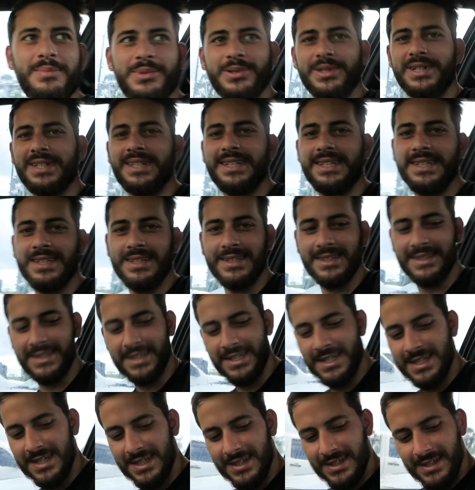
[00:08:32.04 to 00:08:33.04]
put in here.
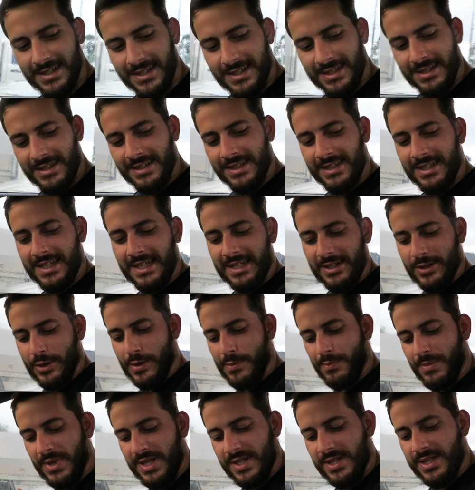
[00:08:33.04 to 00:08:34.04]
Yet
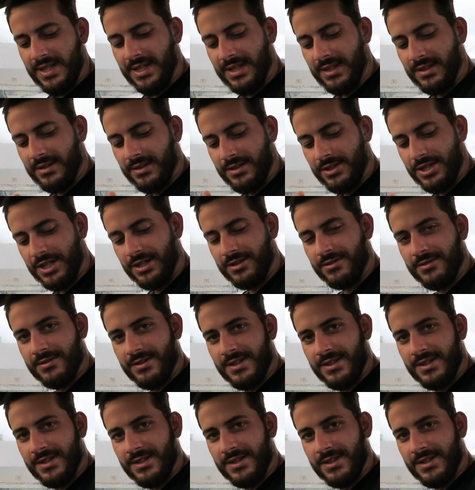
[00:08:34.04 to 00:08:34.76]
I'm missing general